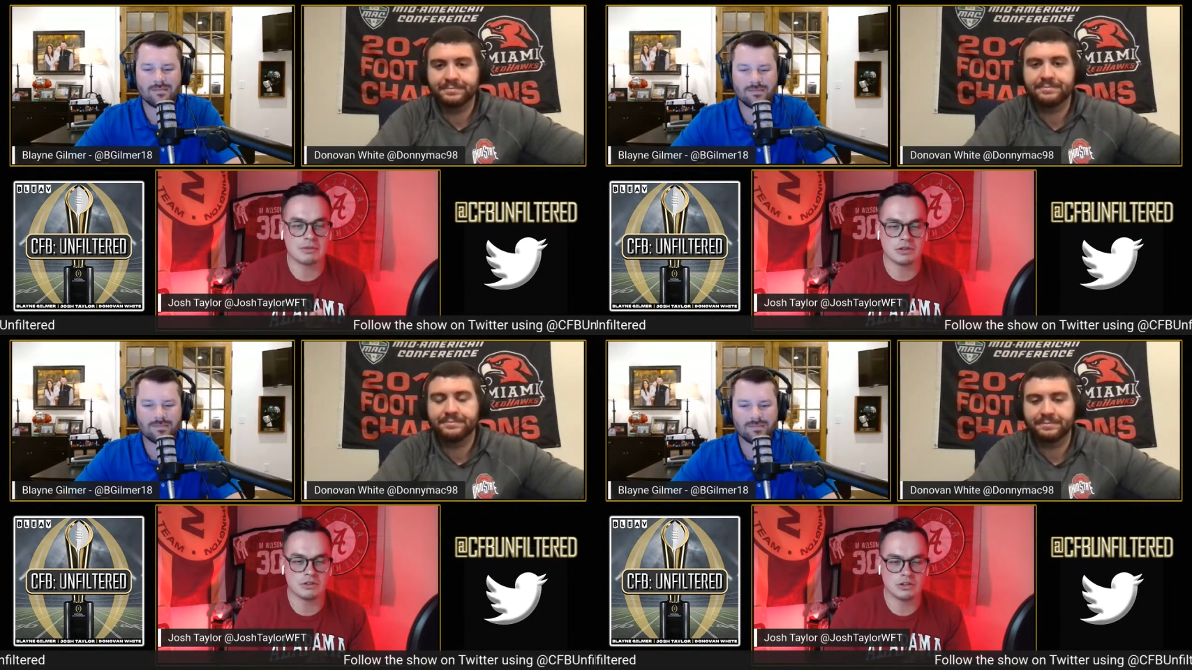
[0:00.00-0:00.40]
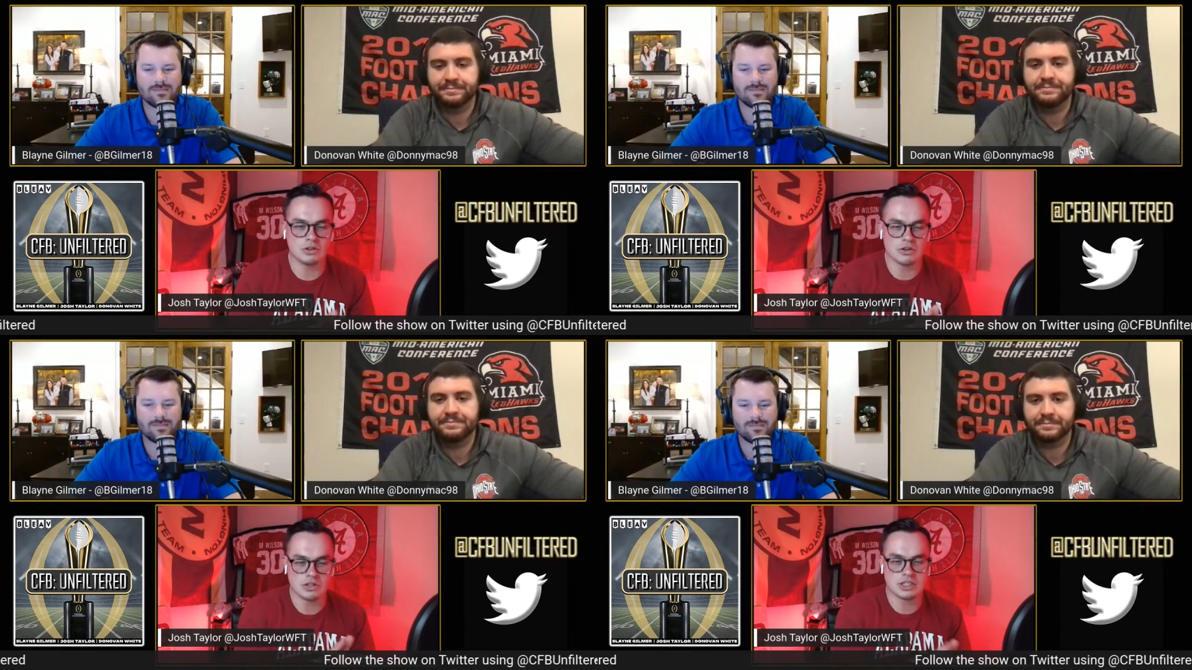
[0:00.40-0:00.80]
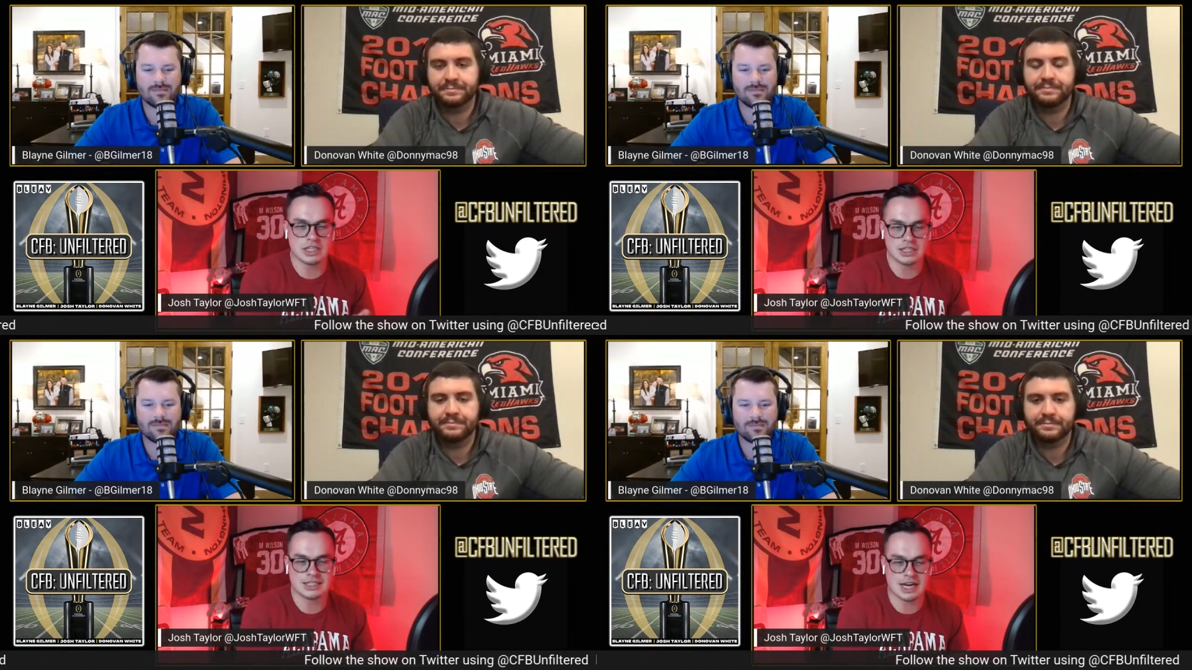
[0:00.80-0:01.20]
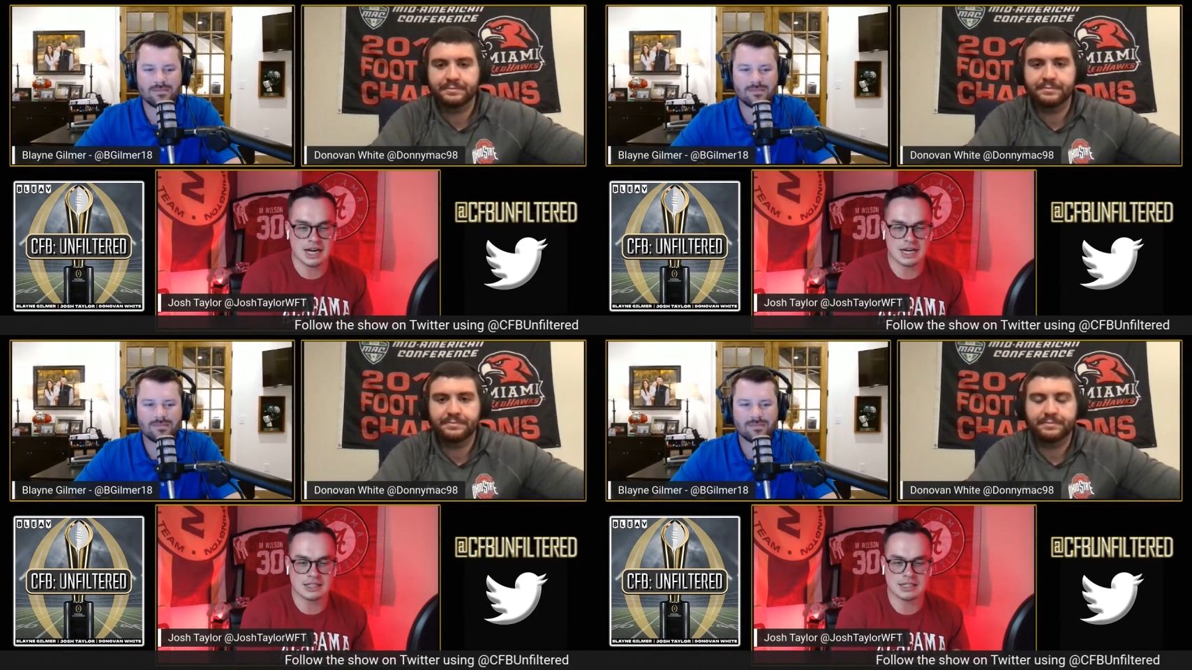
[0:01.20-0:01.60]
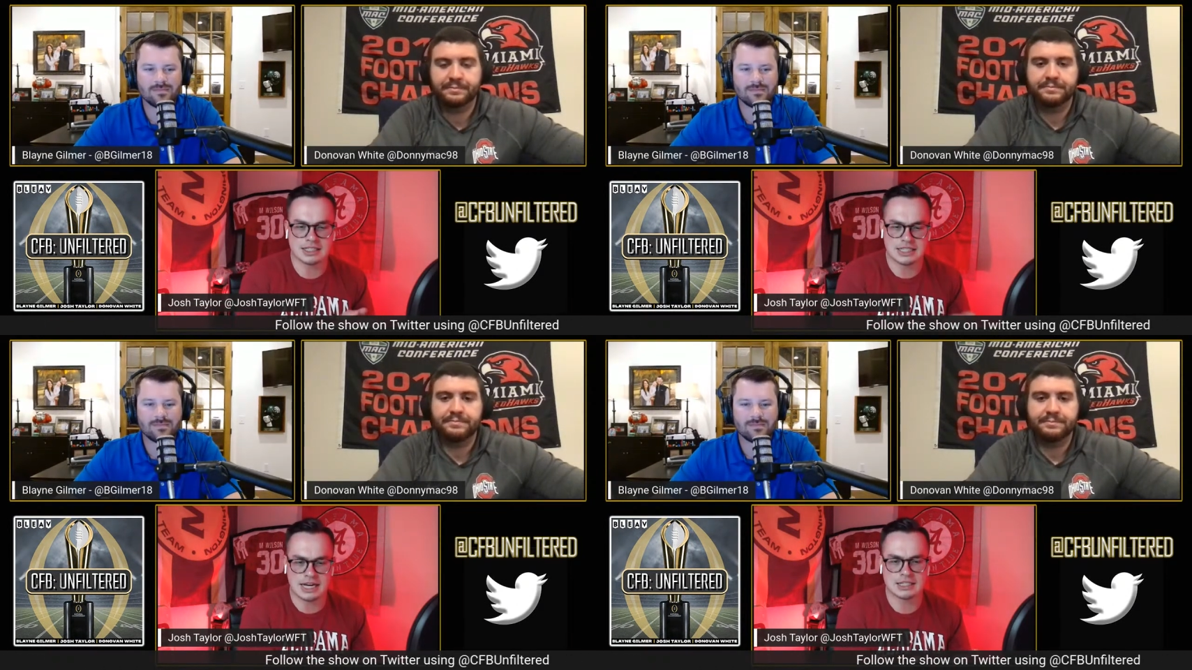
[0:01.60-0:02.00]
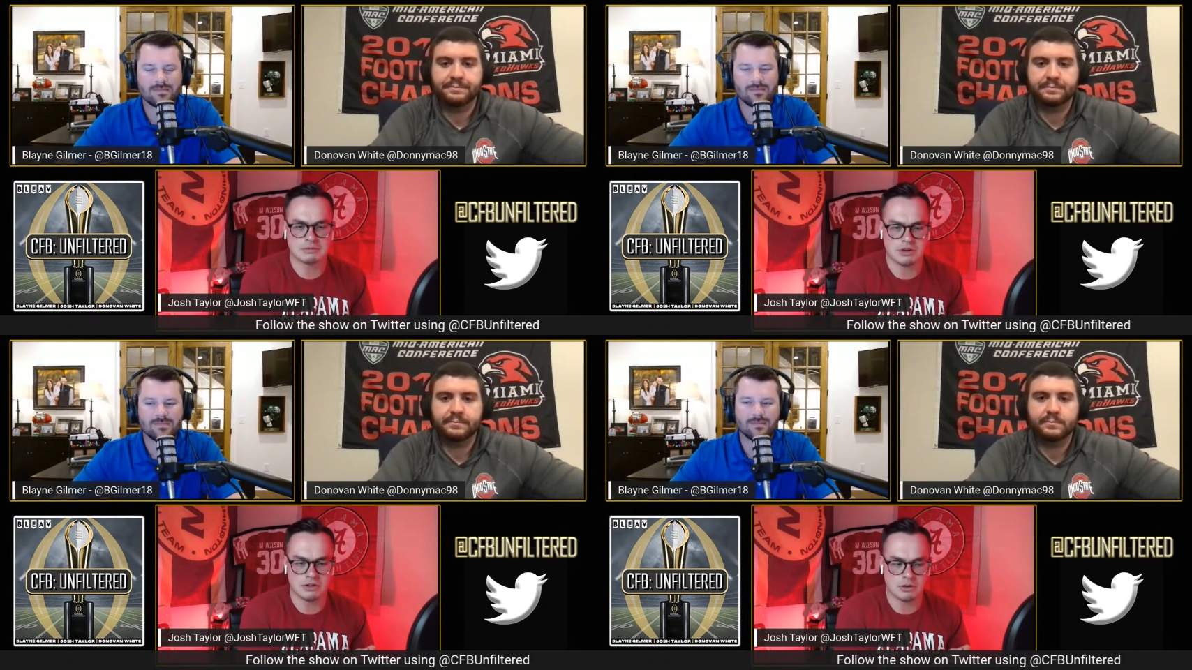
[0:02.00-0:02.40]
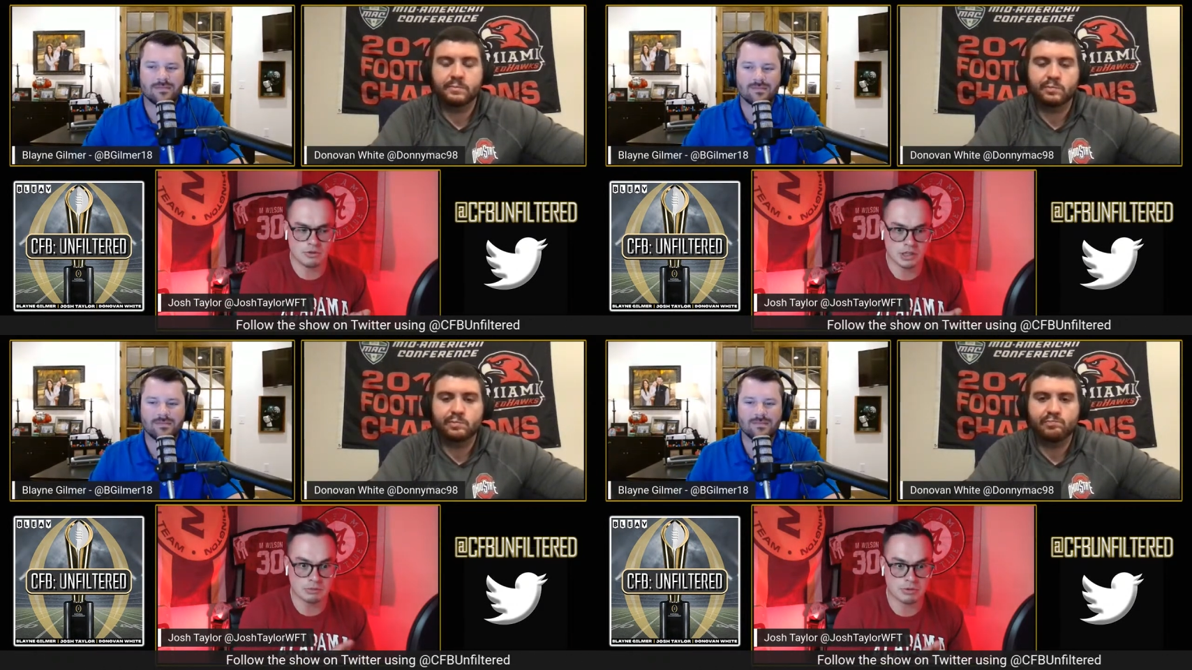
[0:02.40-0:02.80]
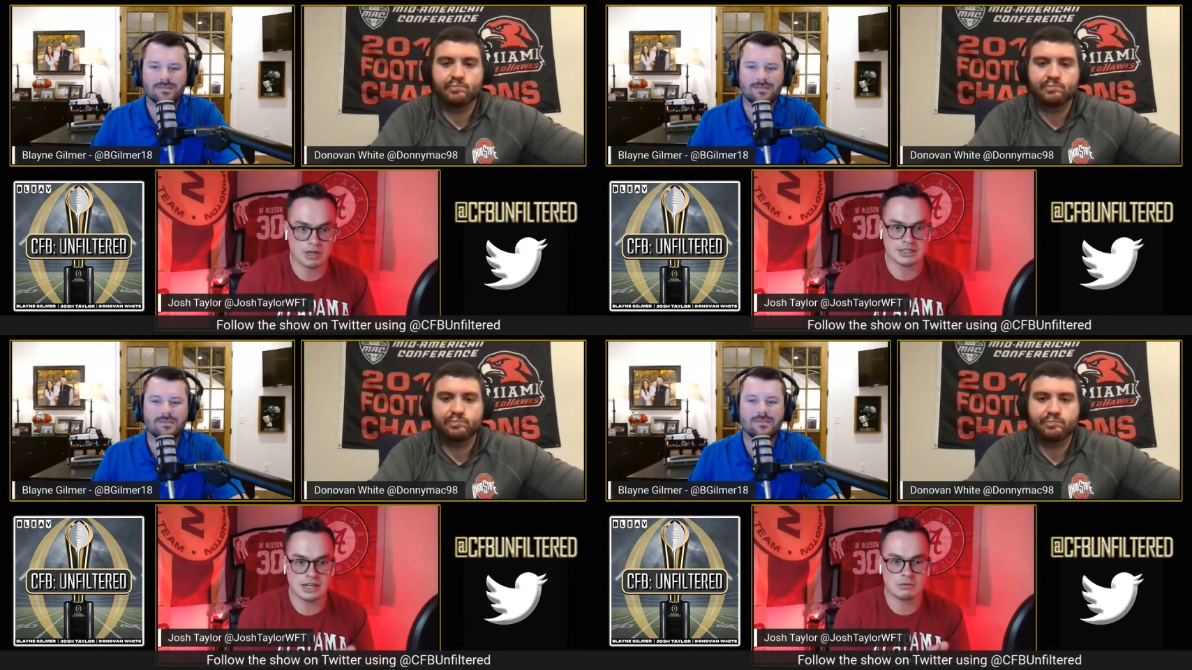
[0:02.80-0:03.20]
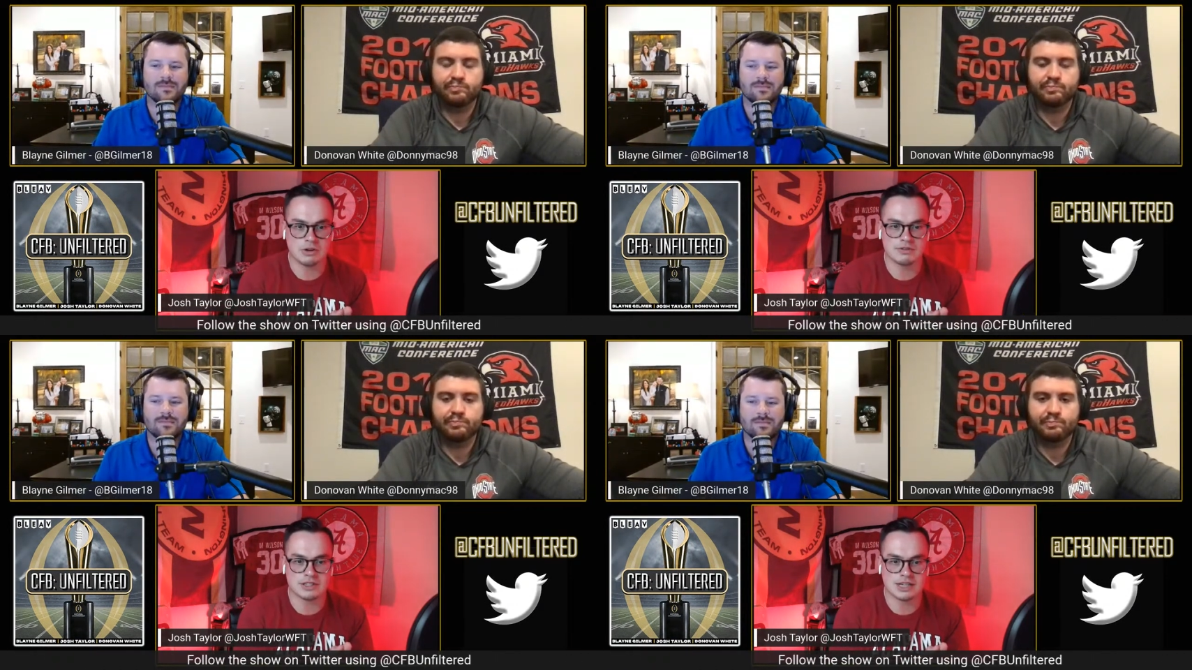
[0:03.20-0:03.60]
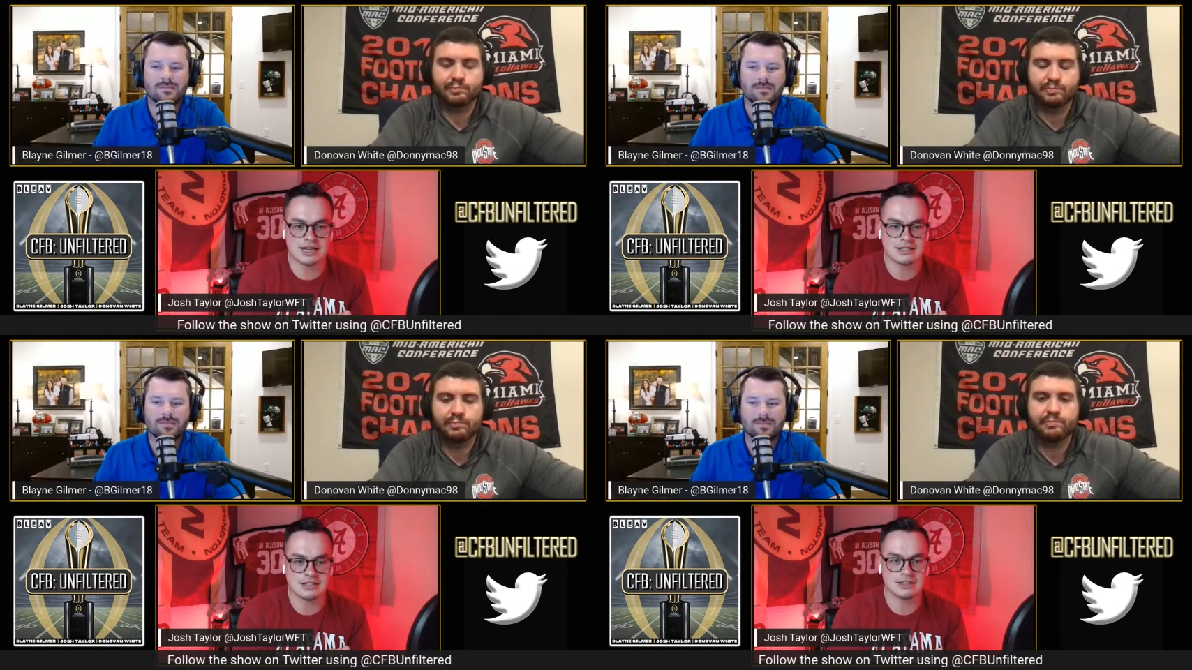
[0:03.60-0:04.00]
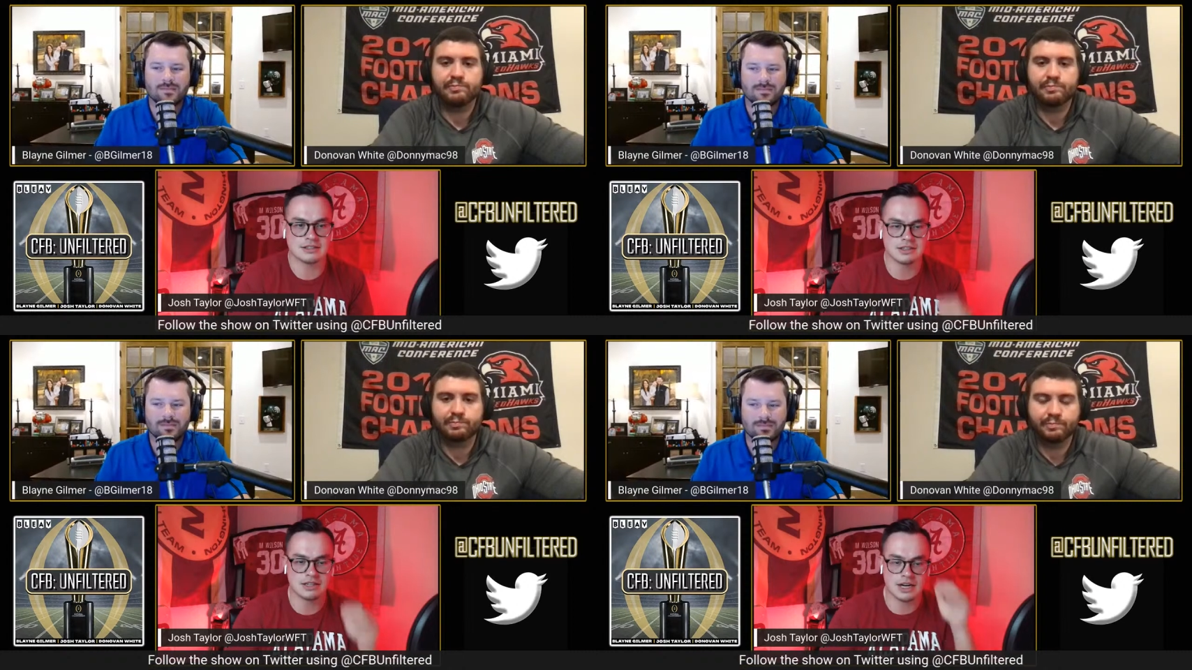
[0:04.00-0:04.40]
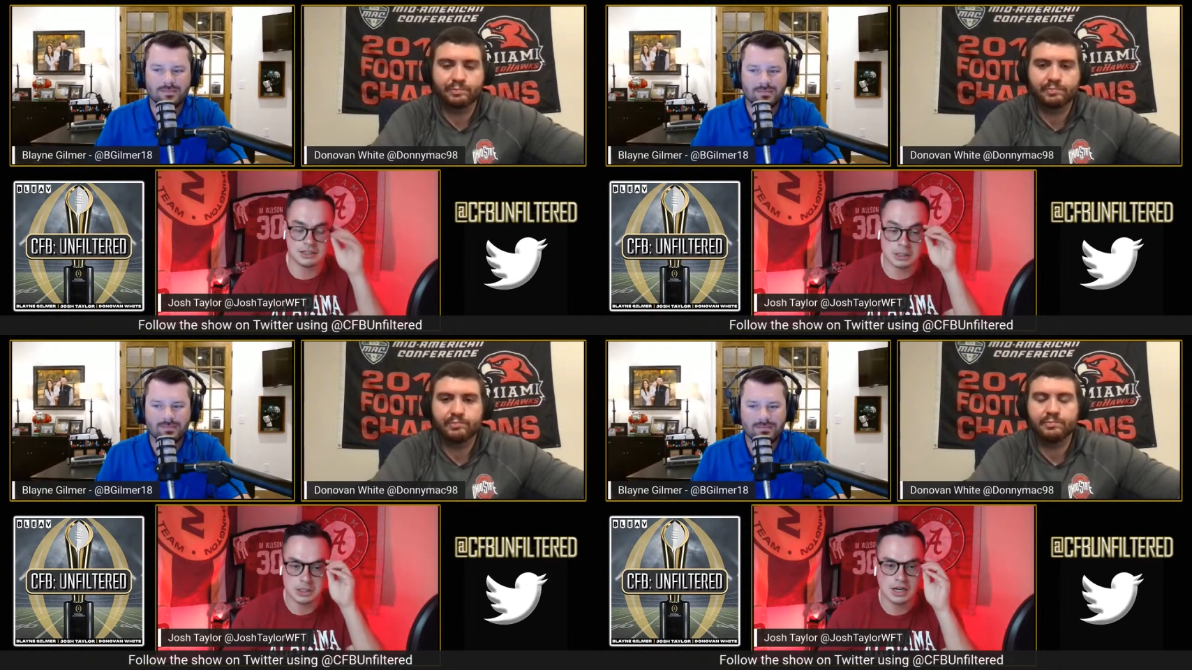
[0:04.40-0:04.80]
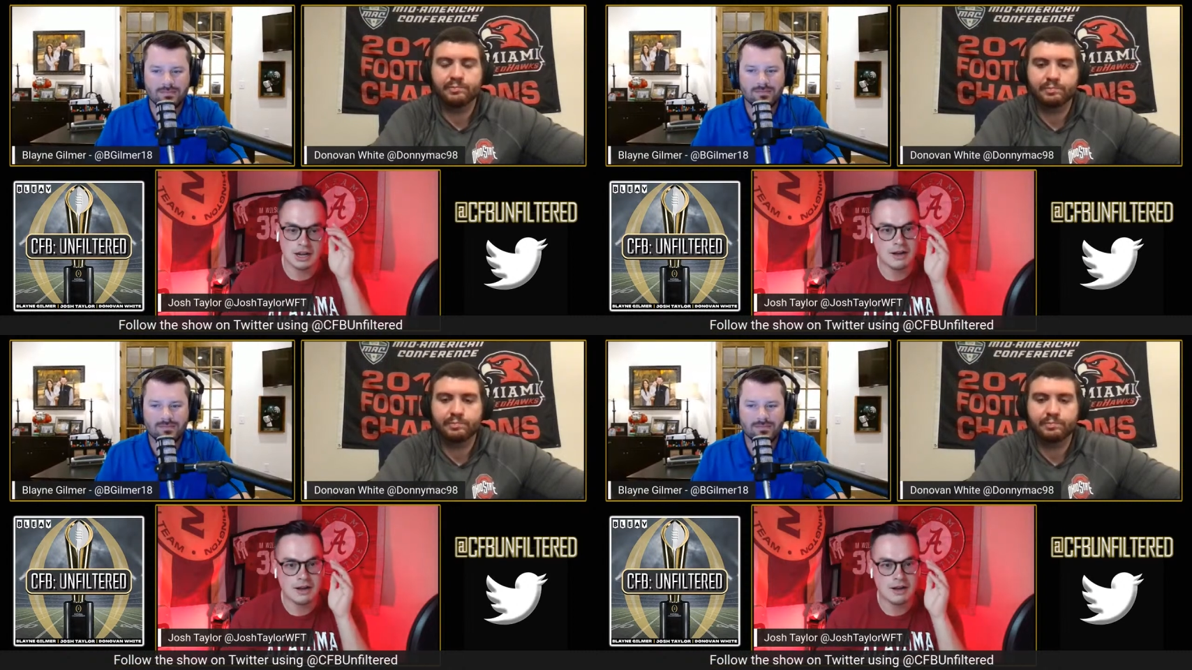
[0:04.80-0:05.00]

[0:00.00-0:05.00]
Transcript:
Speaker 1: You know, you see these guys like a Dax Milne who really breaks out in one of his last seasons in college.